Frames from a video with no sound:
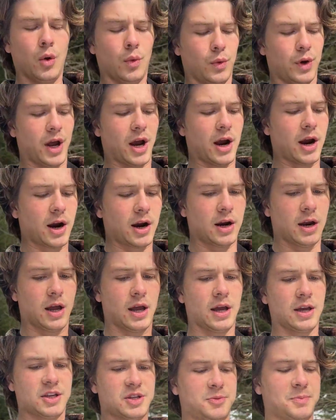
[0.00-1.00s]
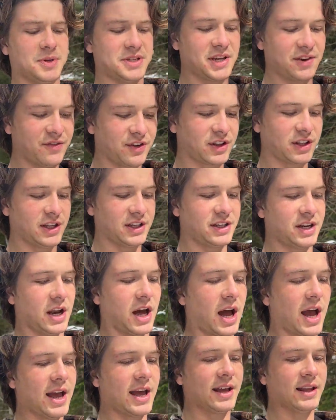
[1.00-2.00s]
We are specifically
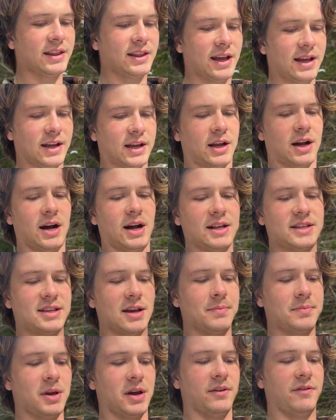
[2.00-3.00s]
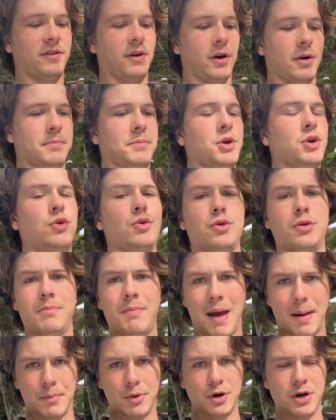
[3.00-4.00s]
denying the concept of immune
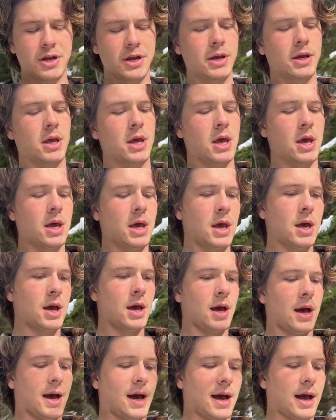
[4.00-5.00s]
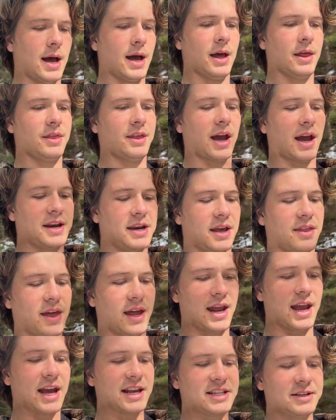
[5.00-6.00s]
memory, the idea that
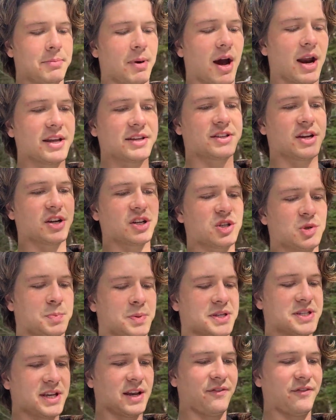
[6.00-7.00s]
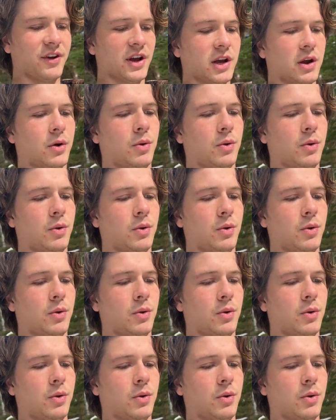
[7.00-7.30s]
antibodies are specific.